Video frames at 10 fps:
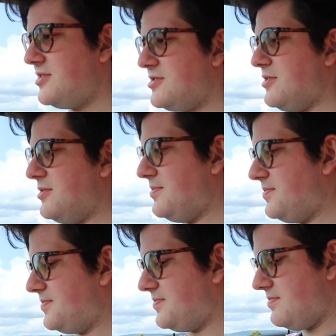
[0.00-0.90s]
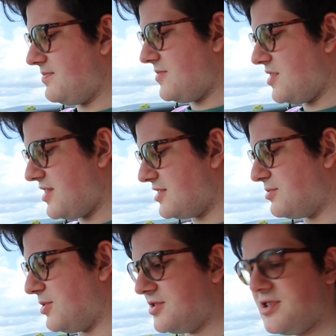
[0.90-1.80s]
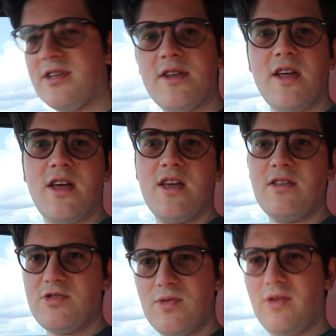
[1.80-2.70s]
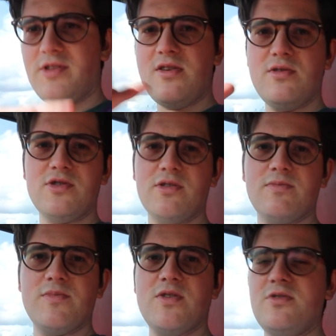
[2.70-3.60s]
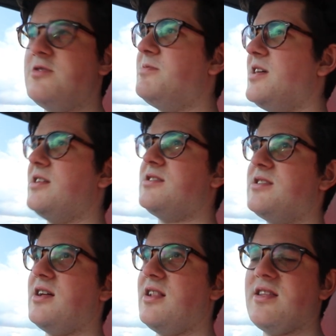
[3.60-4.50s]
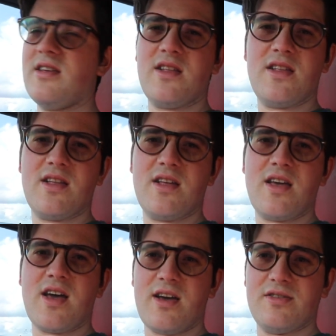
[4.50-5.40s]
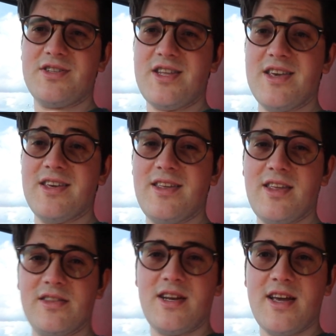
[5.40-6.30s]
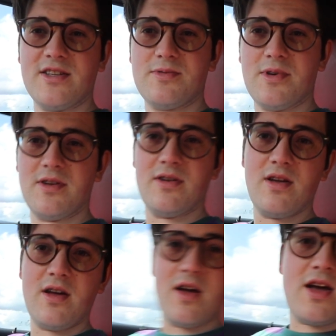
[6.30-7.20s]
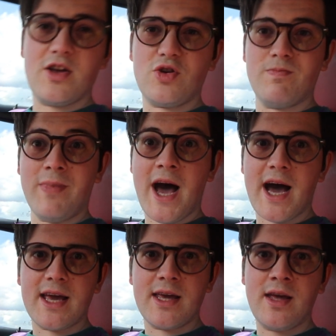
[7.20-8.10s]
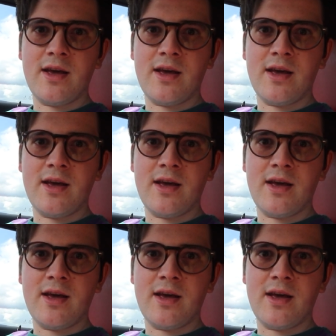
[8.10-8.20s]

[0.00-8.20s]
So thanks for watching. do all the usual YouTube things, and I'll see you in the next one. Goodbye.